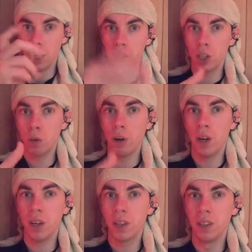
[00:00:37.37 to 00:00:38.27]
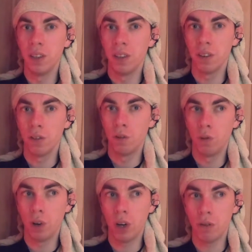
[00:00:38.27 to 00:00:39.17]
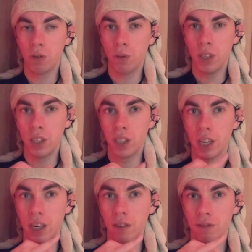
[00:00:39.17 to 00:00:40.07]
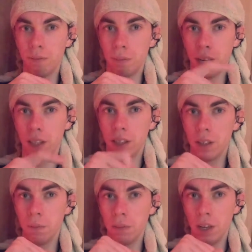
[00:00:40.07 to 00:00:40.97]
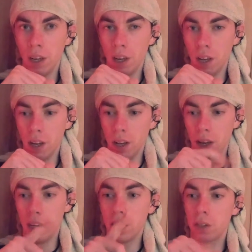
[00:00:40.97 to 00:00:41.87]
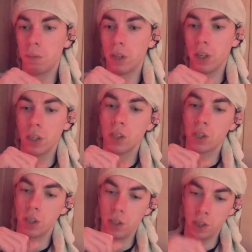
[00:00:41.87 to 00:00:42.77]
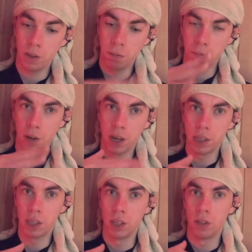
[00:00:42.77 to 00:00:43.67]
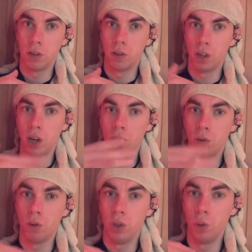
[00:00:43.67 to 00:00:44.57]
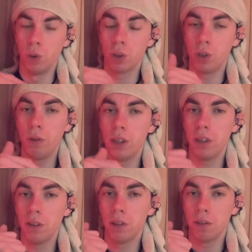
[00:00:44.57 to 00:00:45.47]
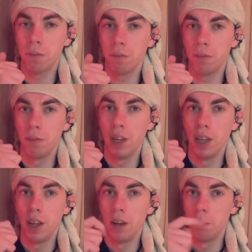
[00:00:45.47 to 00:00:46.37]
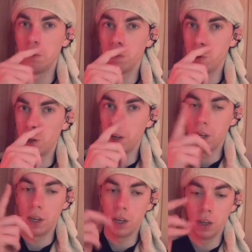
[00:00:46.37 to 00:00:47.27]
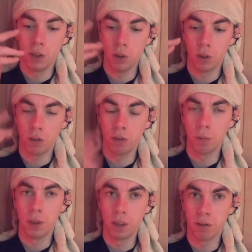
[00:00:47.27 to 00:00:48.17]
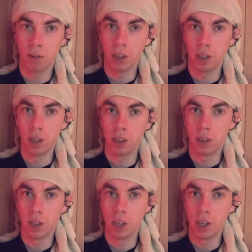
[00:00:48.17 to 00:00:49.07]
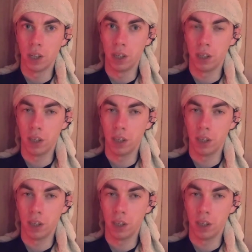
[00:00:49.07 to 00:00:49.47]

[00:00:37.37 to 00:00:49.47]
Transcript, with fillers: this one, one of the reasons I buy him is because um, I can now underwater with it. And I don't have to be afraid that he,